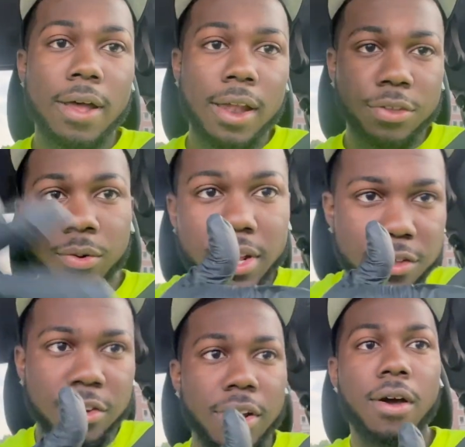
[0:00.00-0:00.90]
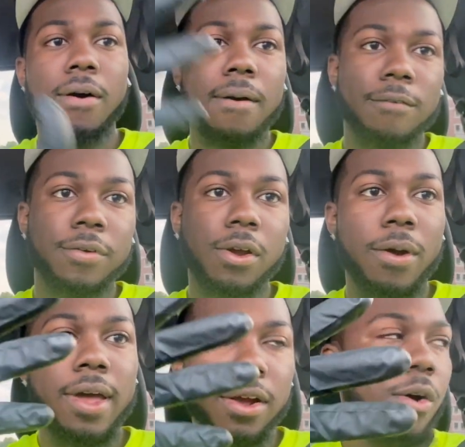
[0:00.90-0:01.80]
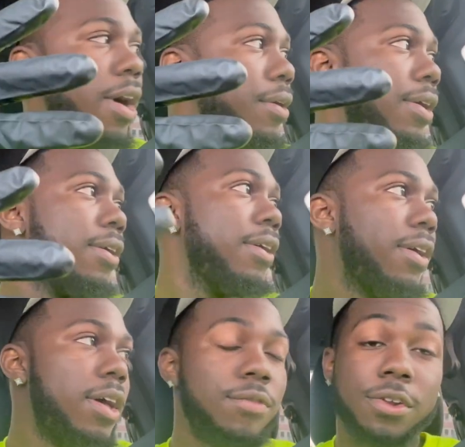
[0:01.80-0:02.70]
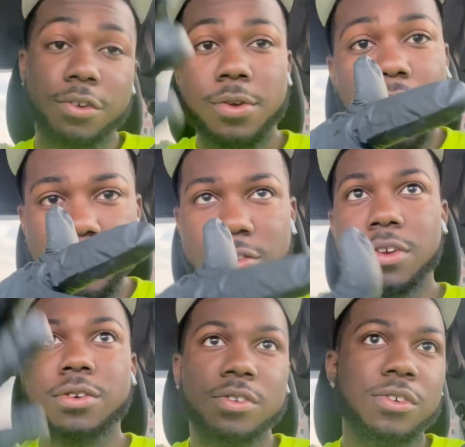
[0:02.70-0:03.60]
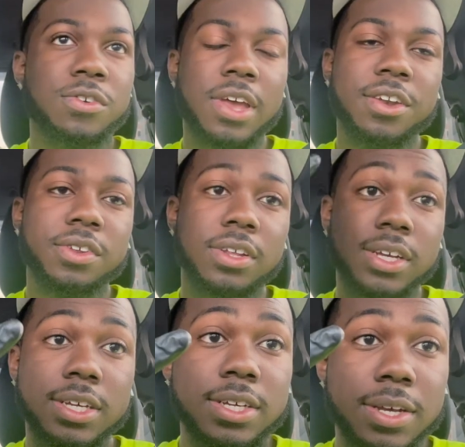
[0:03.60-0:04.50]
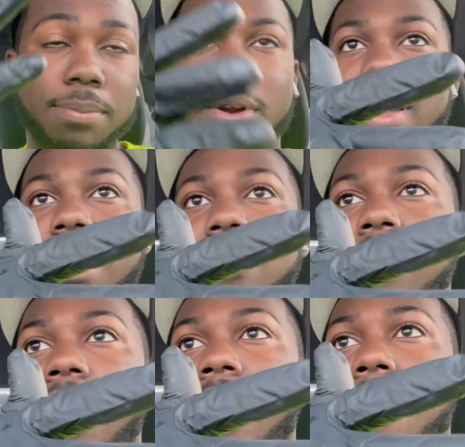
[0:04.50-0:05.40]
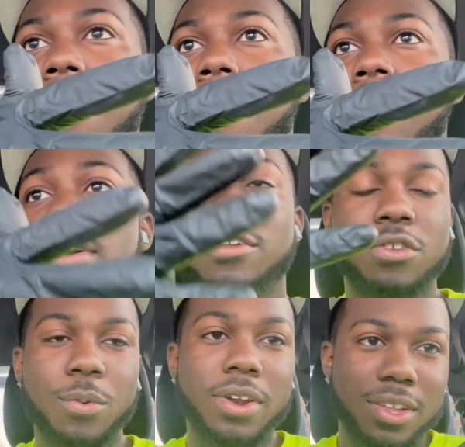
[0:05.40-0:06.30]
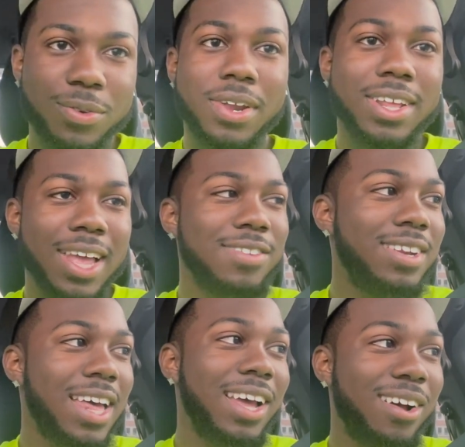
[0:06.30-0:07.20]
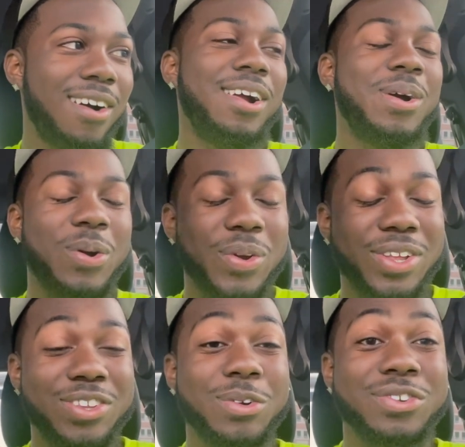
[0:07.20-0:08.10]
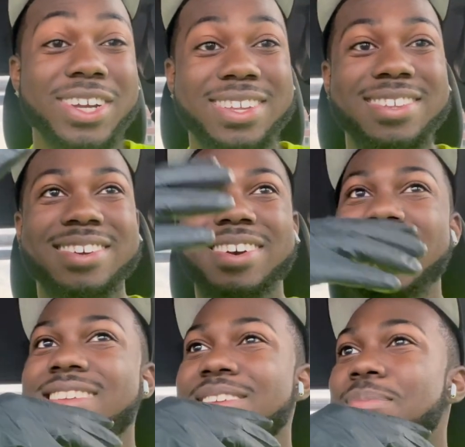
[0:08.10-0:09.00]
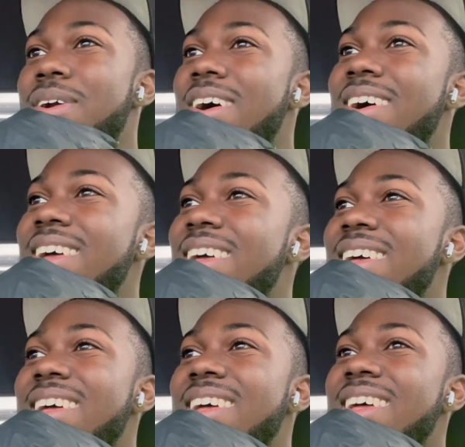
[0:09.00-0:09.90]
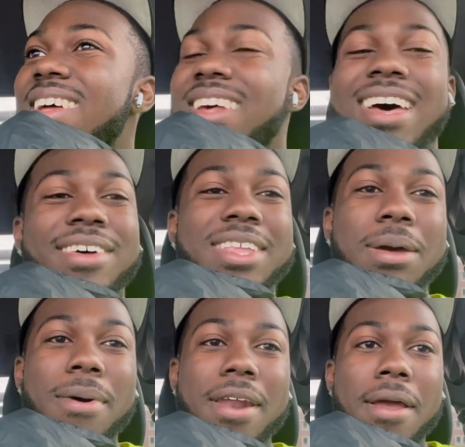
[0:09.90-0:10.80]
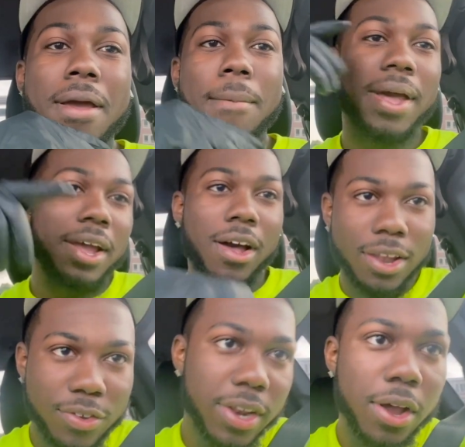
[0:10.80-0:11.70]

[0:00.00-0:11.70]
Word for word: let's go ahead and get started, y'all. I'm gonna go ahead and go out here. I'm gonna show you guys this year's. This year's actually look good, bro. I ain't gonna lie. 200 300000 dollar car going on the tow truck It's crazy, bro. Now that I think about it. But yeah, y'all, let's go ahead